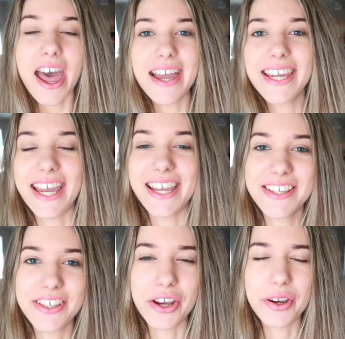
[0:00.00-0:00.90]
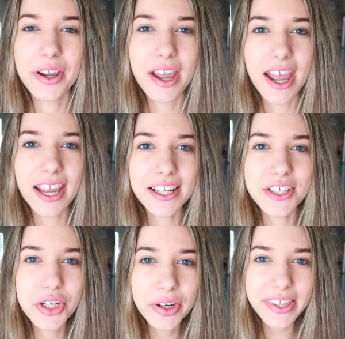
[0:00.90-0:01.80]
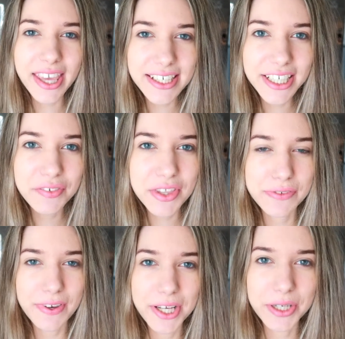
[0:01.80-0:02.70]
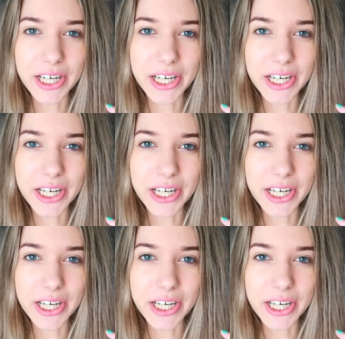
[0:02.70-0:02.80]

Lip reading: Okay, so during the editing of this video,